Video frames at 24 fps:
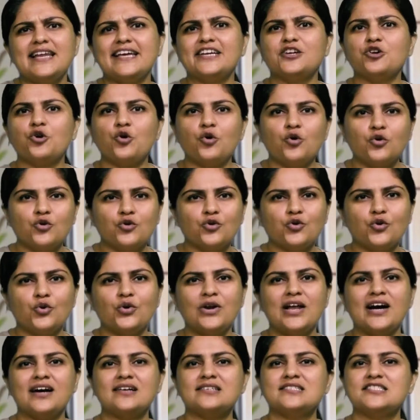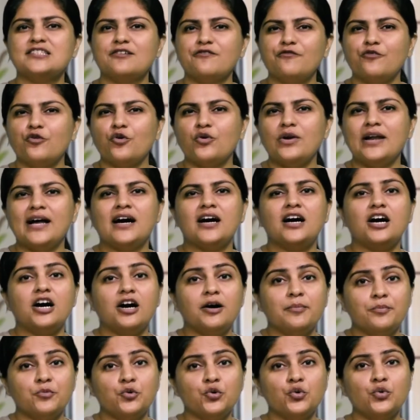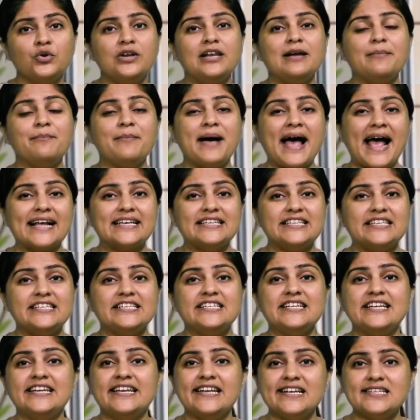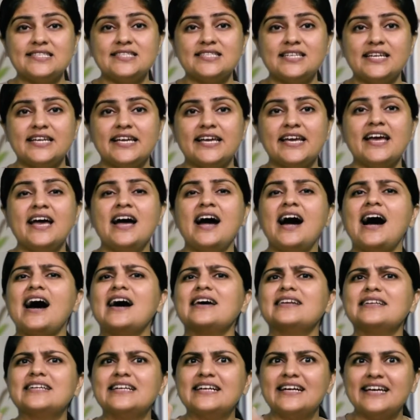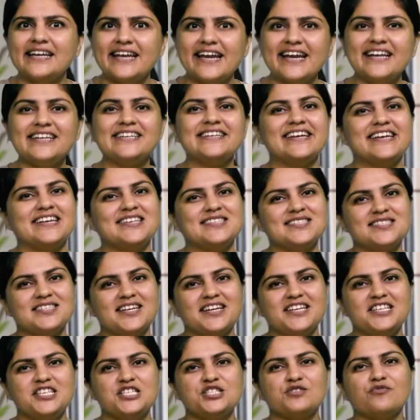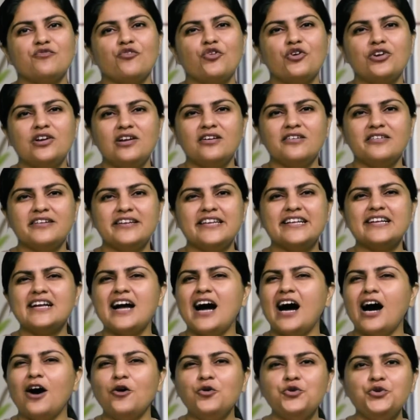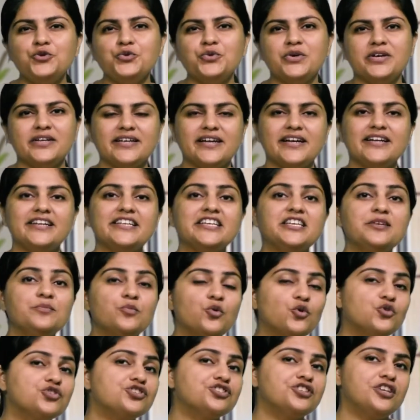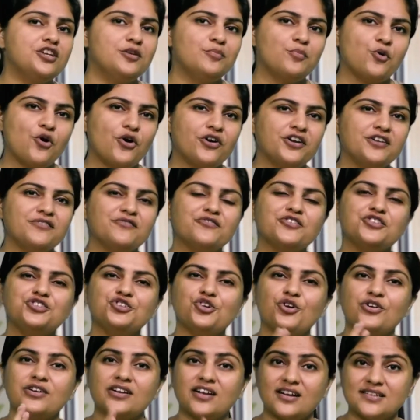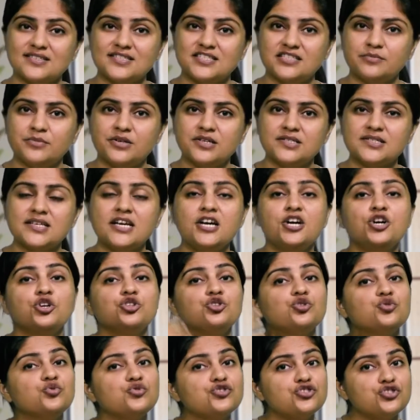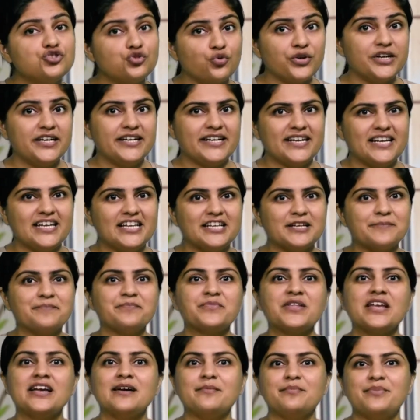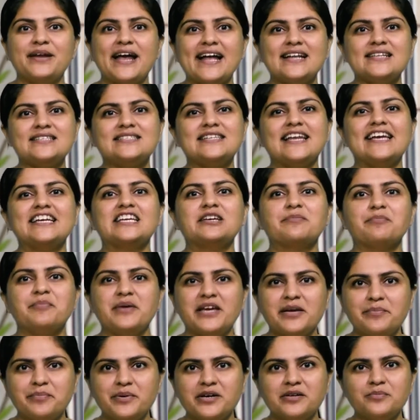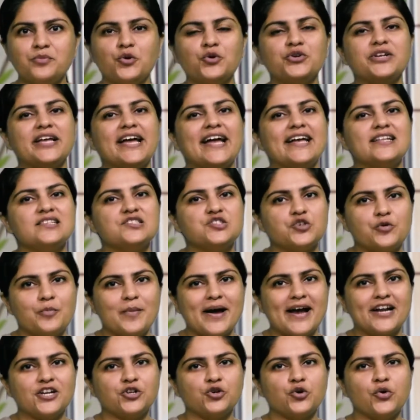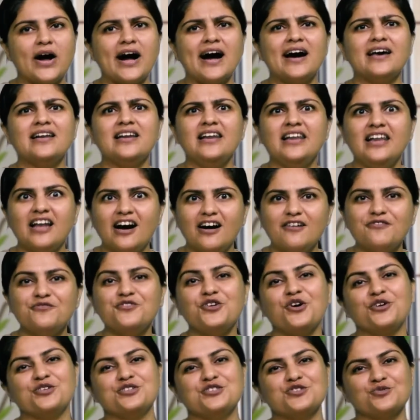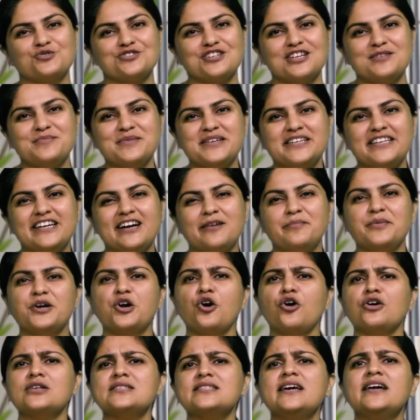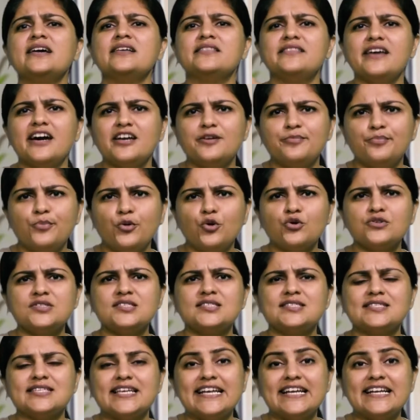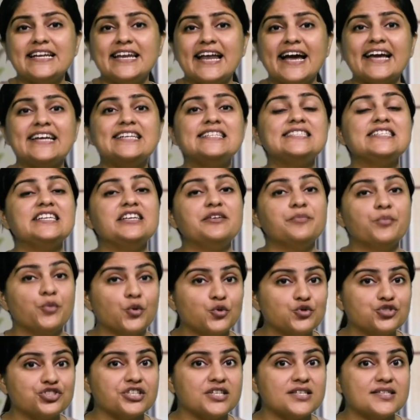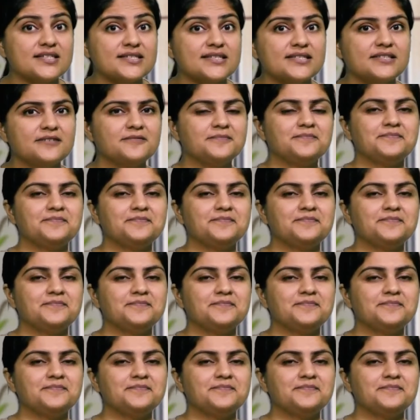like Coca-Cola, Saffola, Amul, Maggi, Nestle are great case studies for learning how to create emotional bond with your customers through storytelling. Brands like Paperboat and Zomato are loved on social media because their posts ignite emotions.